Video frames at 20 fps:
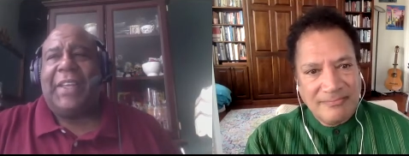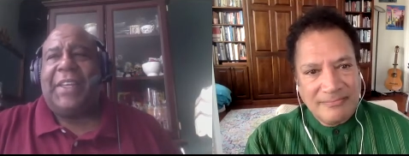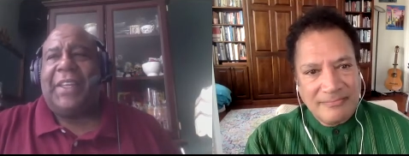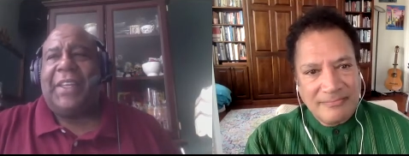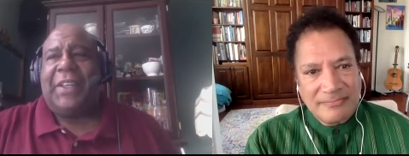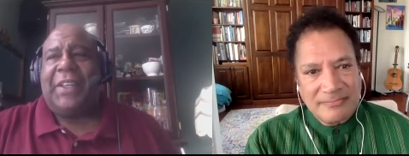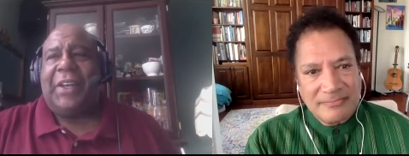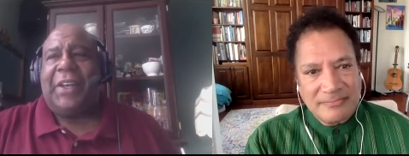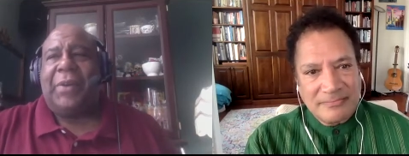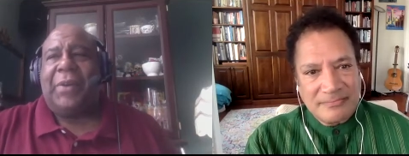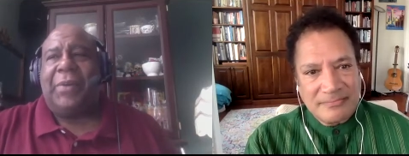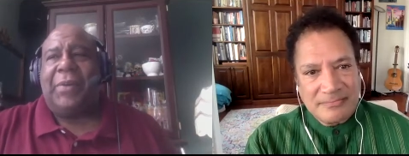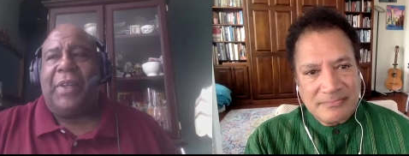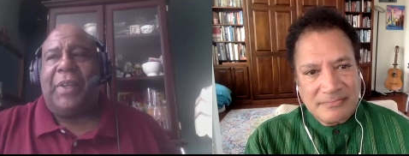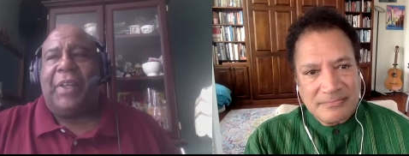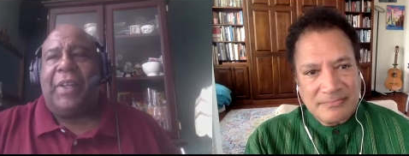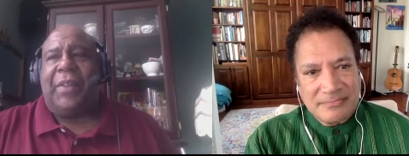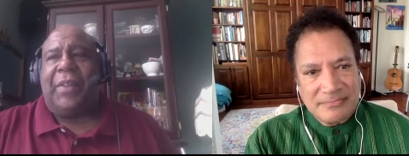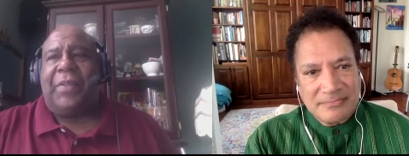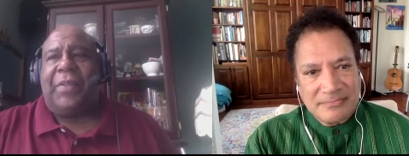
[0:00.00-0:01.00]
Speaker 1: you know,
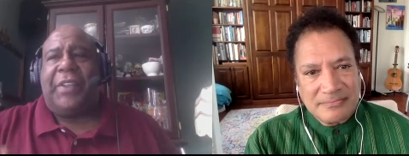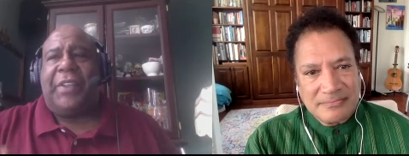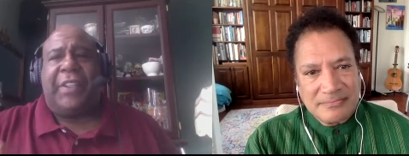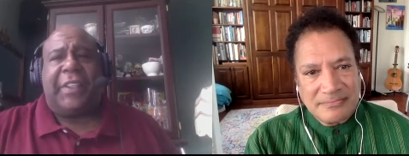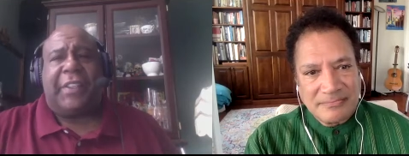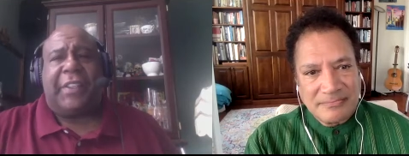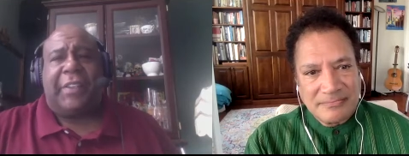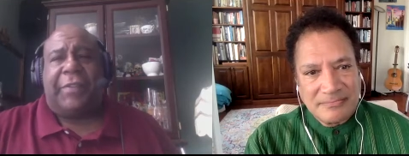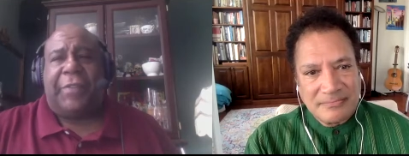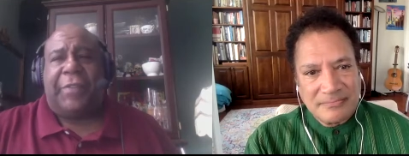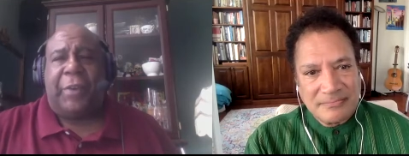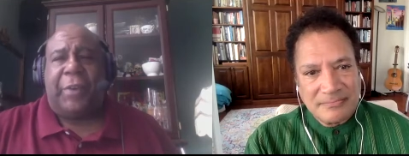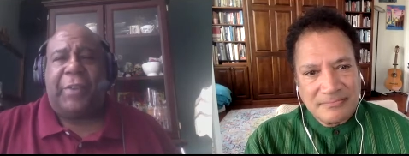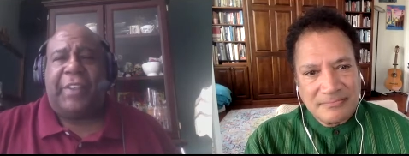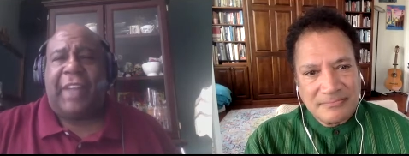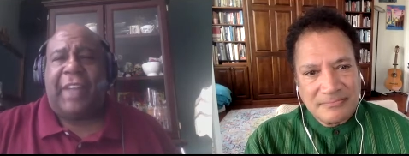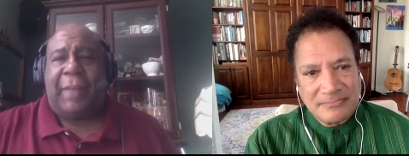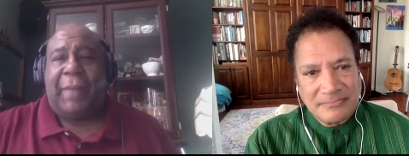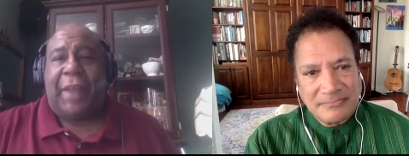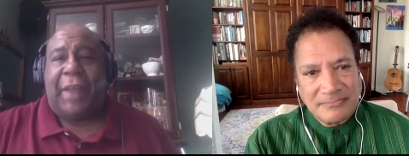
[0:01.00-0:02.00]
this is the first time I
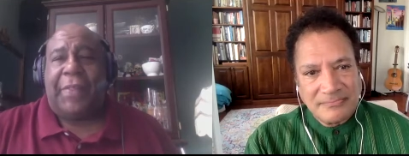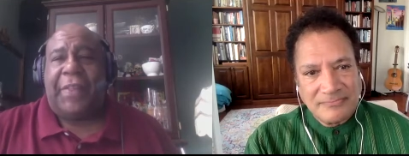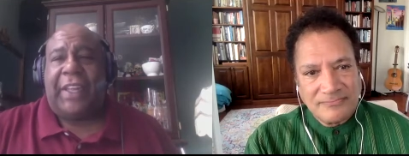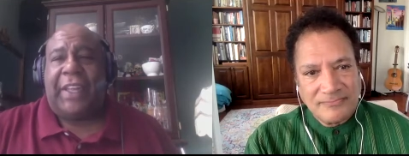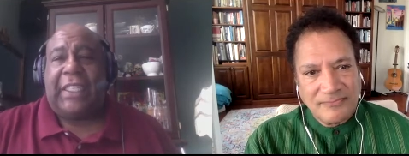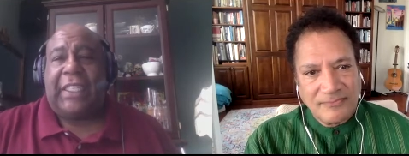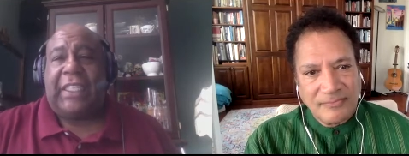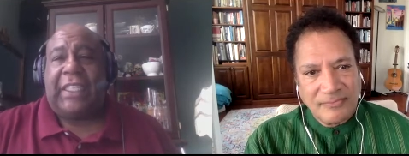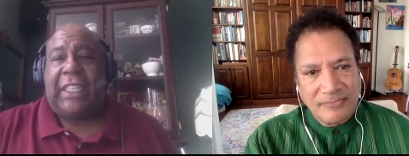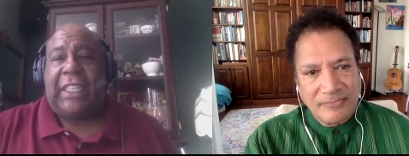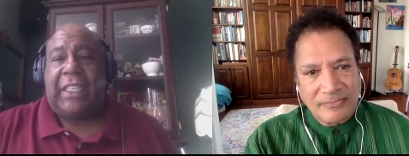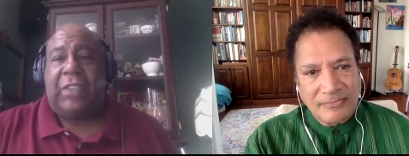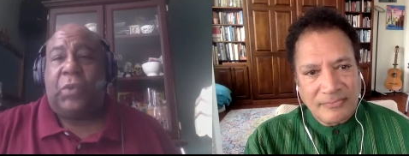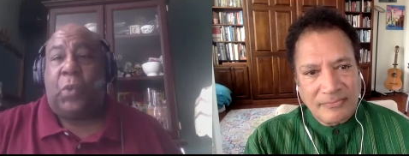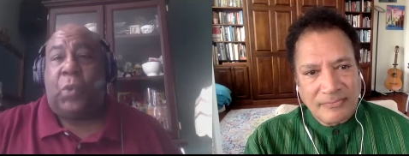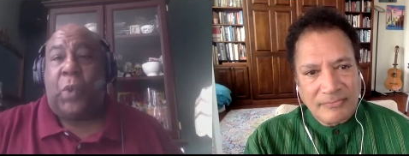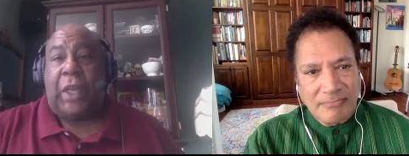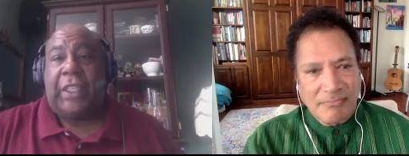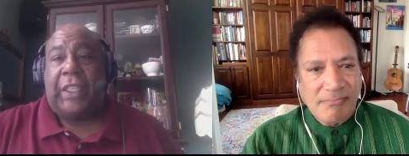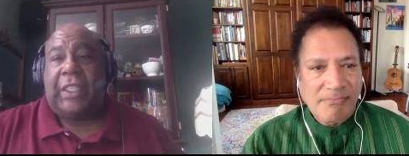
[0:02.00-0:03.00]
think since West
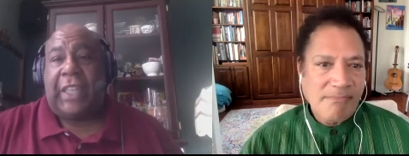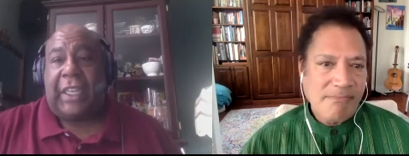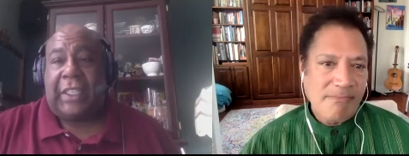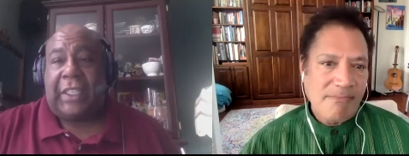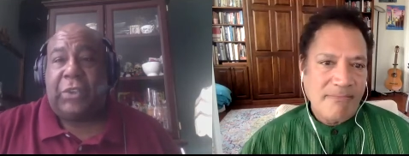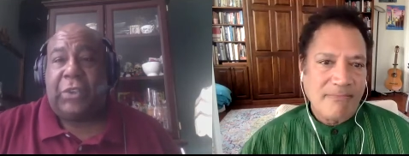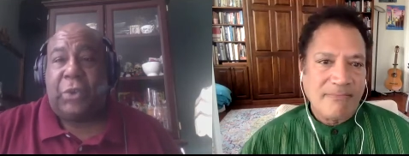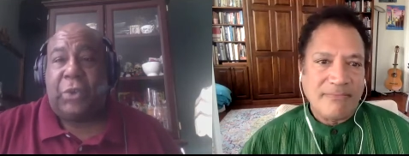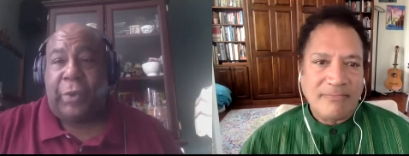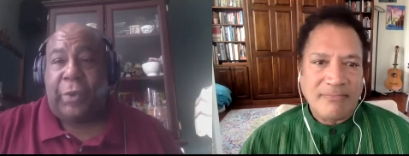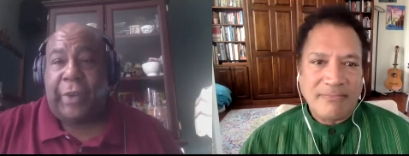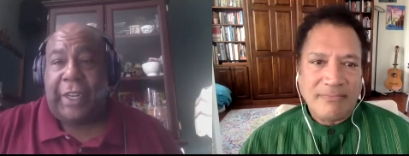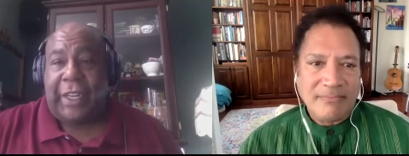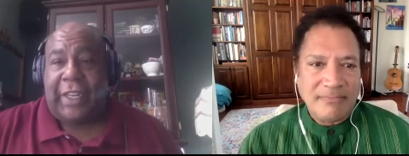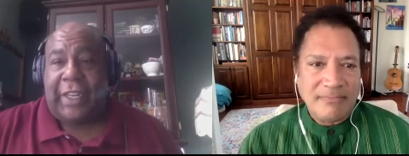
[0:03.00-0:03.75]
Side Story.